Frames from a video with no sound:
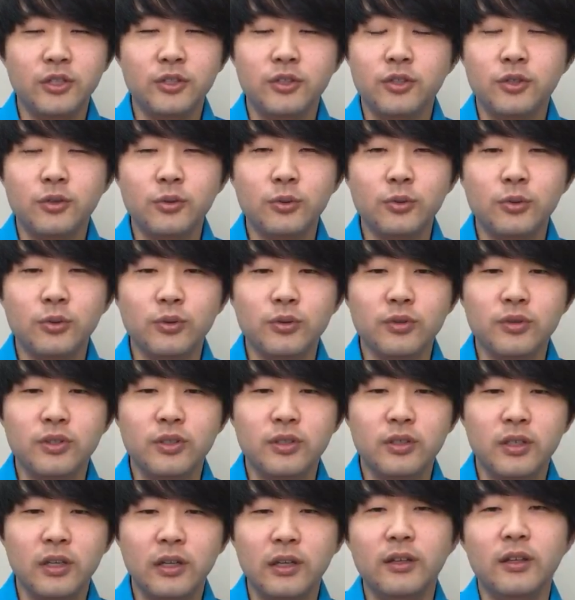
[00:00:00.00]
schools,
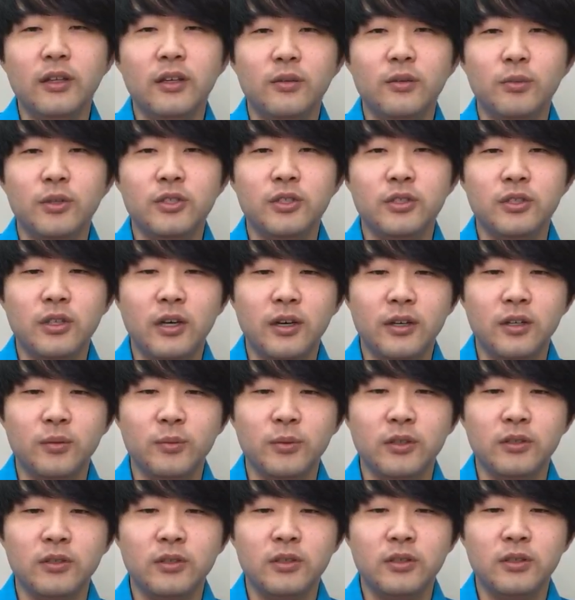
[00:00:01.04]
getting the admission
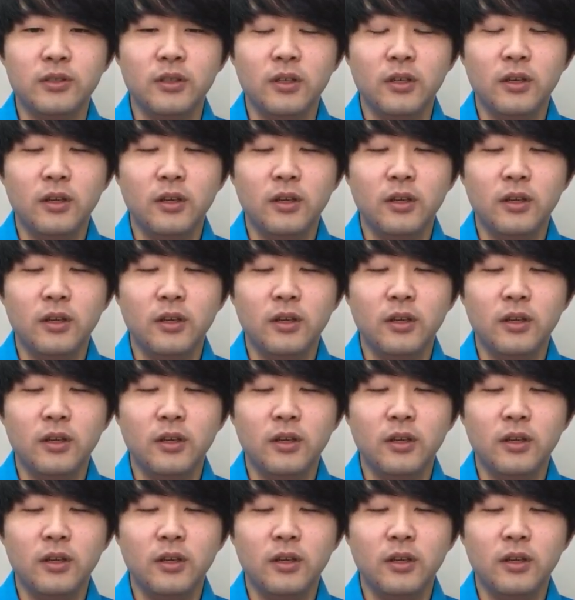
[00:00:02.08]
documents.